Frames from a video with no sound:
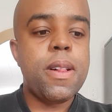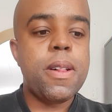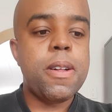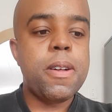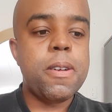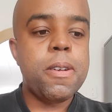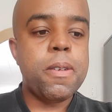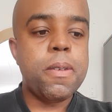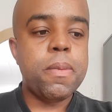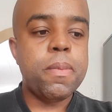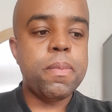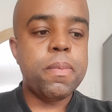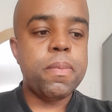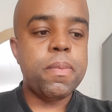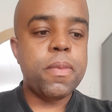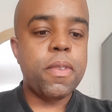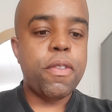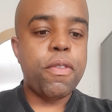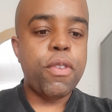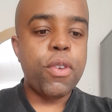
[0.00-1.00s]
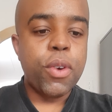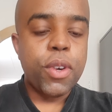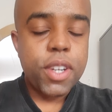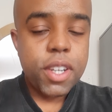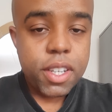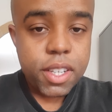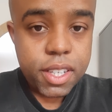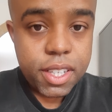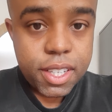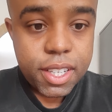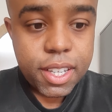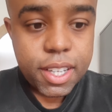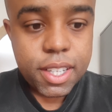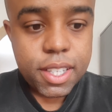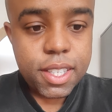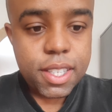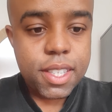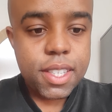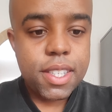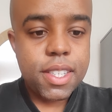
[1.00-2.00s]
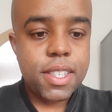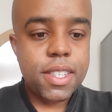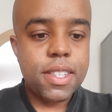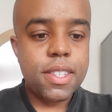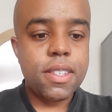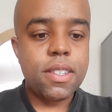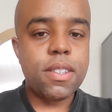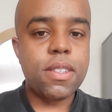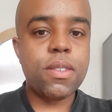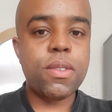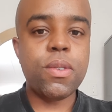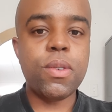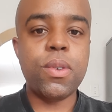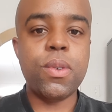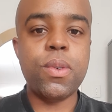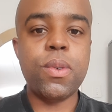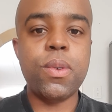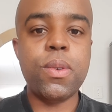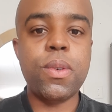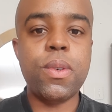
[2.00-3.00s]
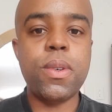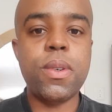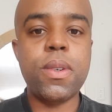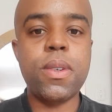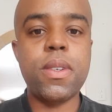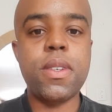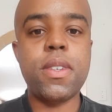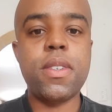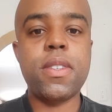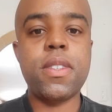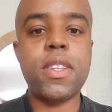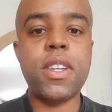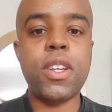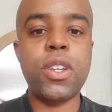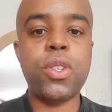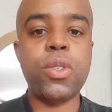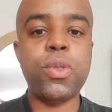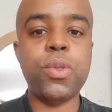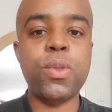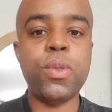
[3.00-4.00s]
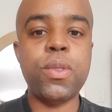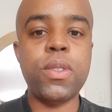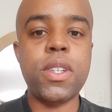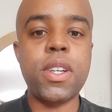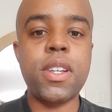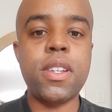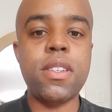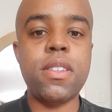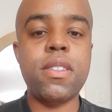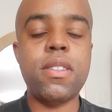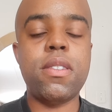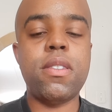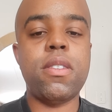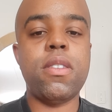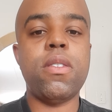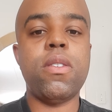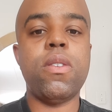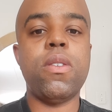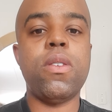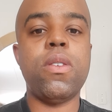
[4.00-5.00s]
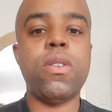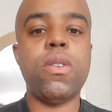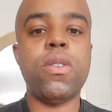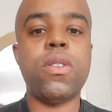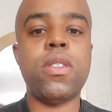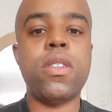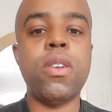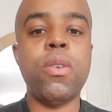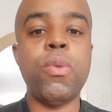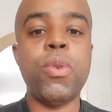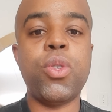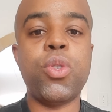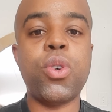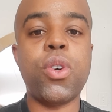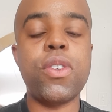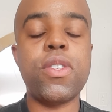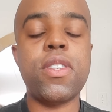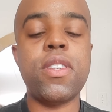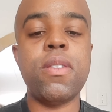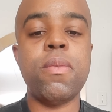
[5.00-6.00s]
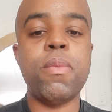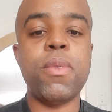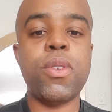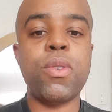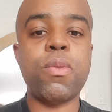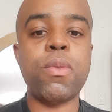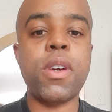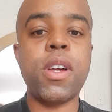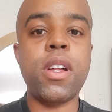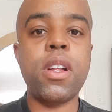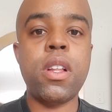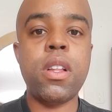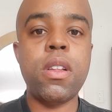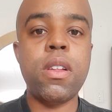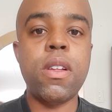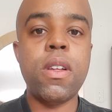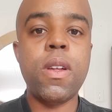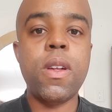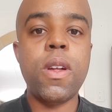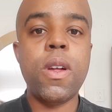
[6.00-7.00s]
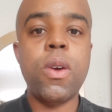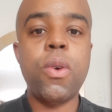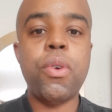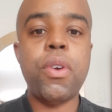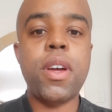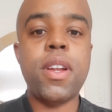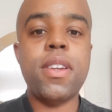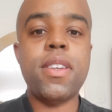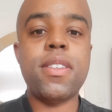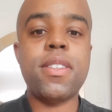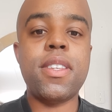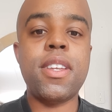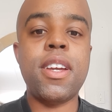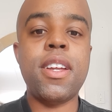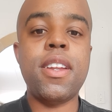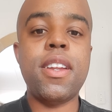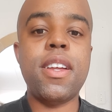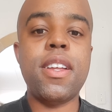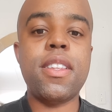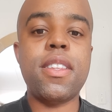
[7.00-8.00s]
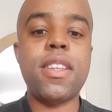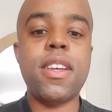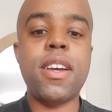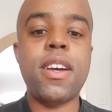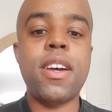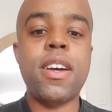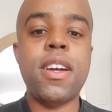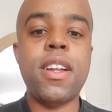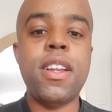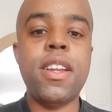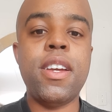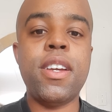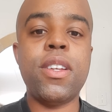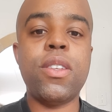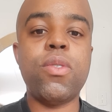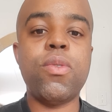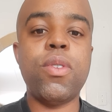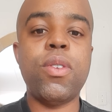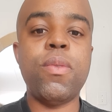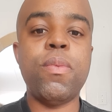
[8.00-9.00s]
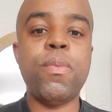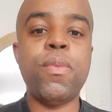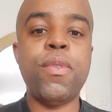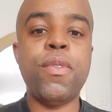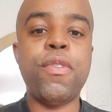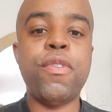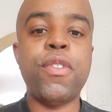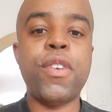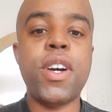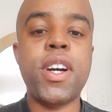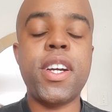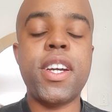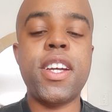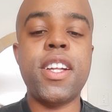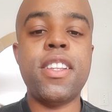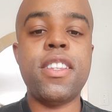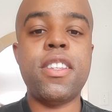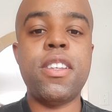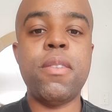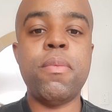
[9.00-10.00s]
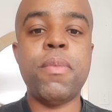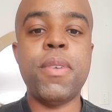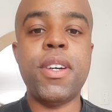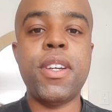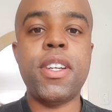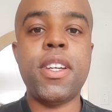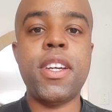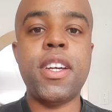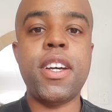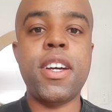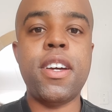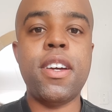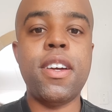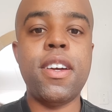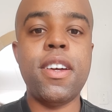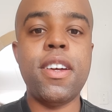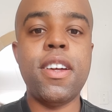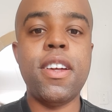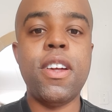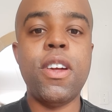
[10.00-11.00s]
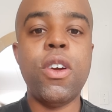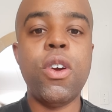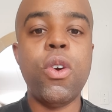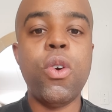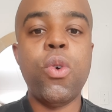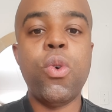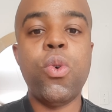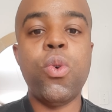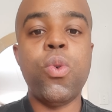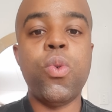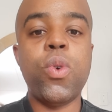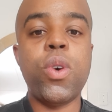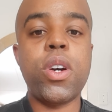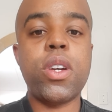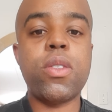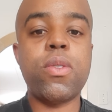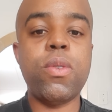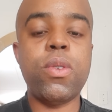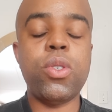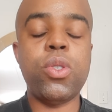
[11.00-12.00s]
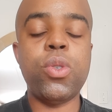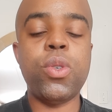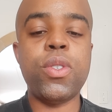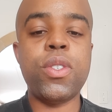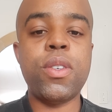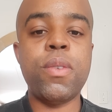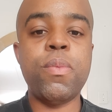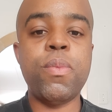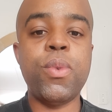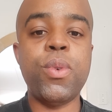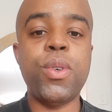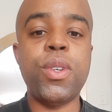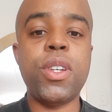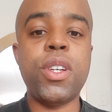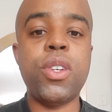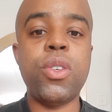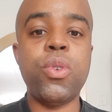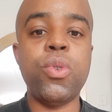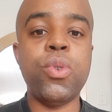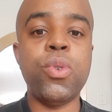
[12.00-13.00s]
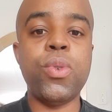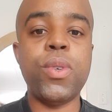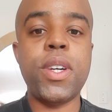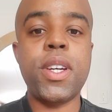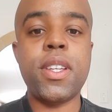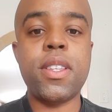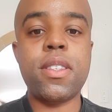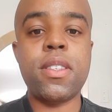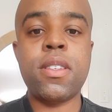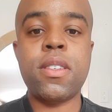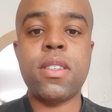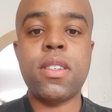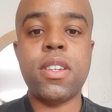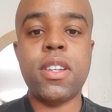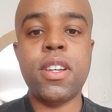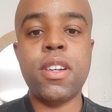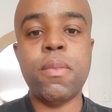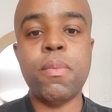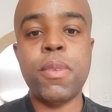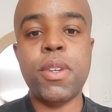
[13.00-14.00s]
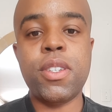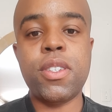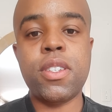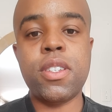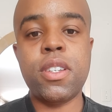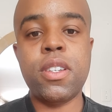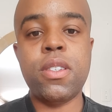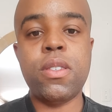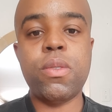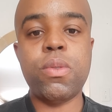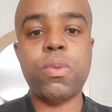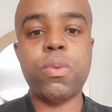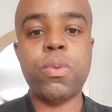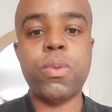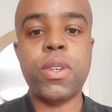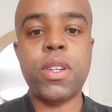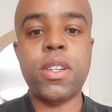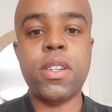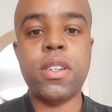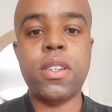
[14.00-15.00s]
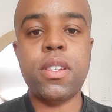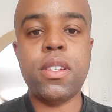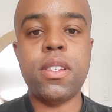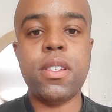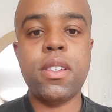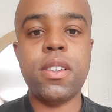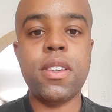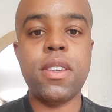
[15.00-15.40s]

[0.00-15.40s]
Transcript: um, Florian Neuhaus. So stay tuned and still with Tottenham as well. We understand that they are linked to the move for Angel Di Maria who worked with Jose Mourinho at Real Madrid when